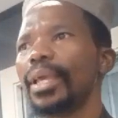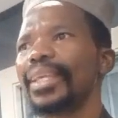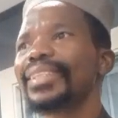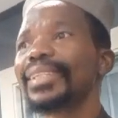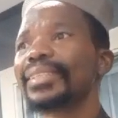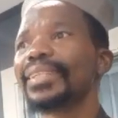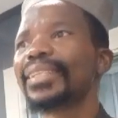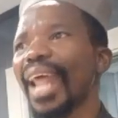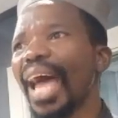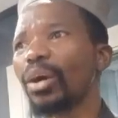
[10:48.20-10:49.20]
It is a
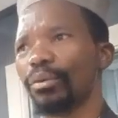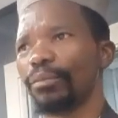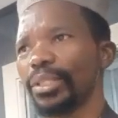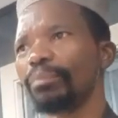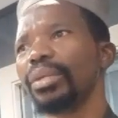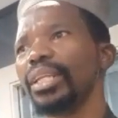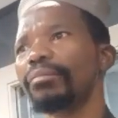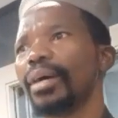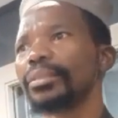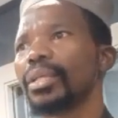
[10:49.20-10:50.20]
trial for the
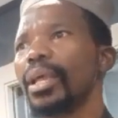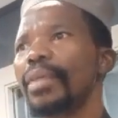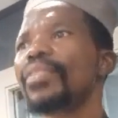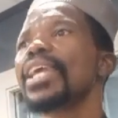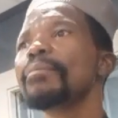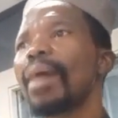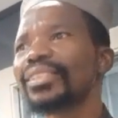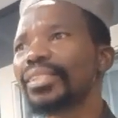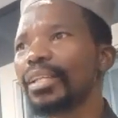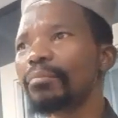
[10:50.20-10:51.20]
believers. They
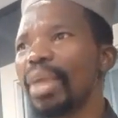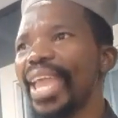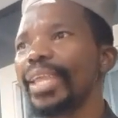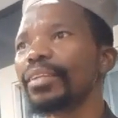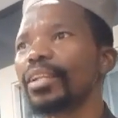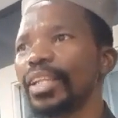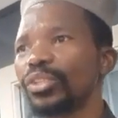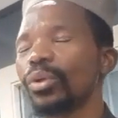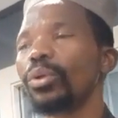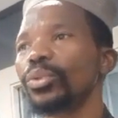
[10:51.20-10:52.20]
must remain
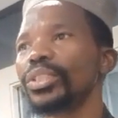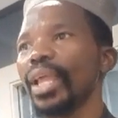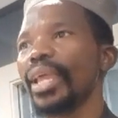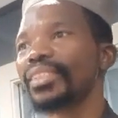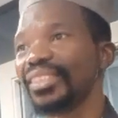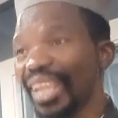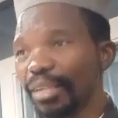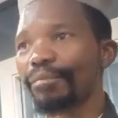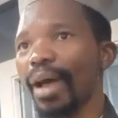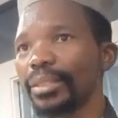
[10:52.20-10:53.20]
resolute and
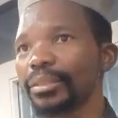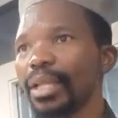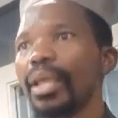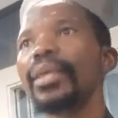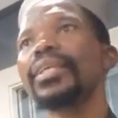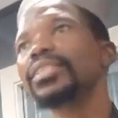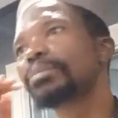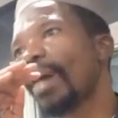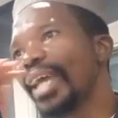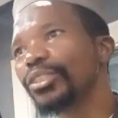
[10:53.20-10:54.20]
steadfast in
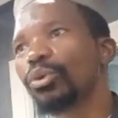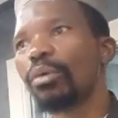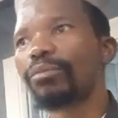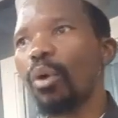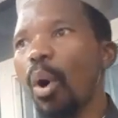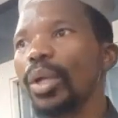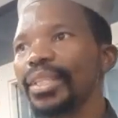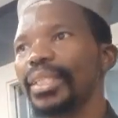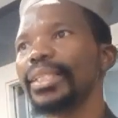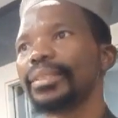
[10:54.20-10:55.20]
spite of all
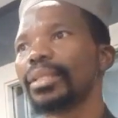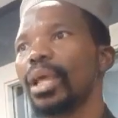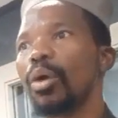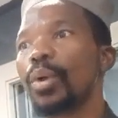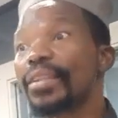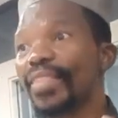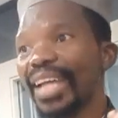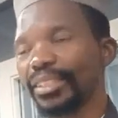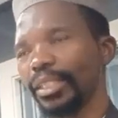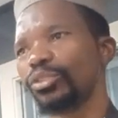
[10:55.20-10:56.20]
this when
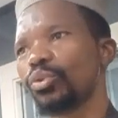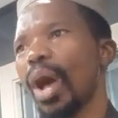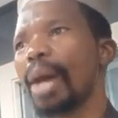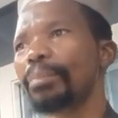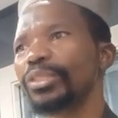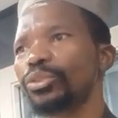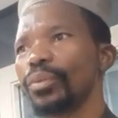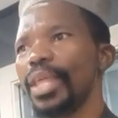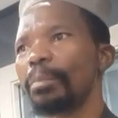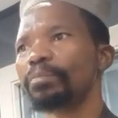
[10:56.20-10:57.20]
that is to happen to
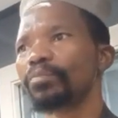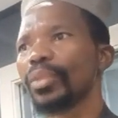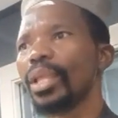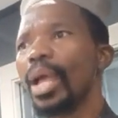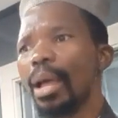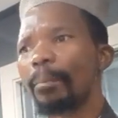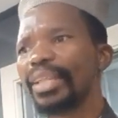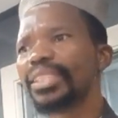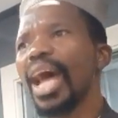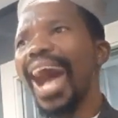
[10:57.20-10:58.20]
them.
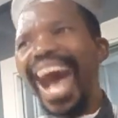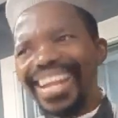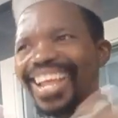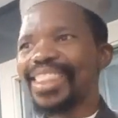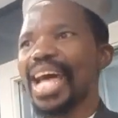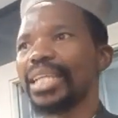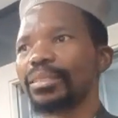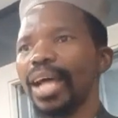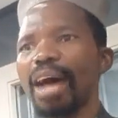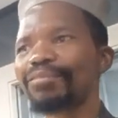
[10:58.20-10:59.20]
But under that,
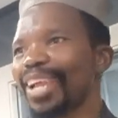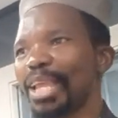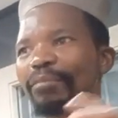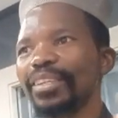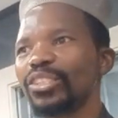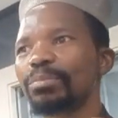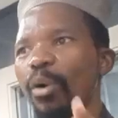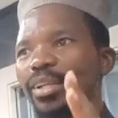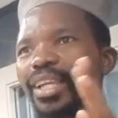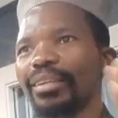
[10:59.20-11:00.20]
after having
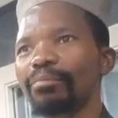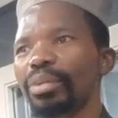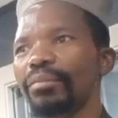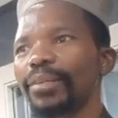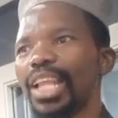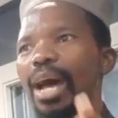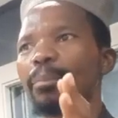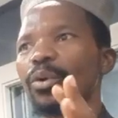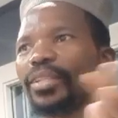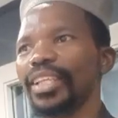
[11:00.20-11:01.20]
spoken briefly
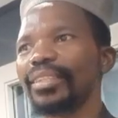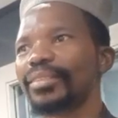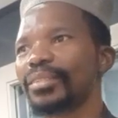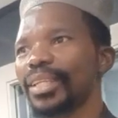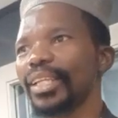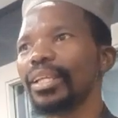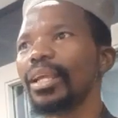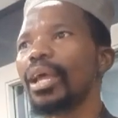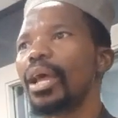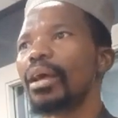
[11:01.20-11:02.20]
about these three,
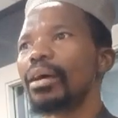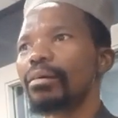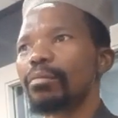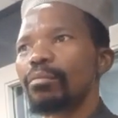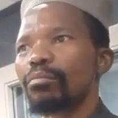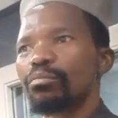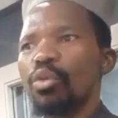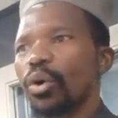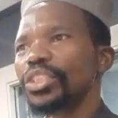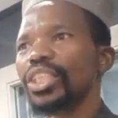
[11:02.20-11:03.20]

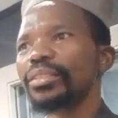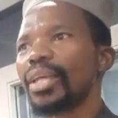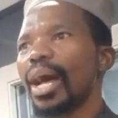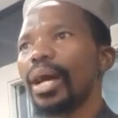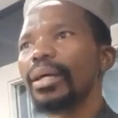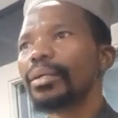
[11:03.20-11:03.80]
Mu'jiza,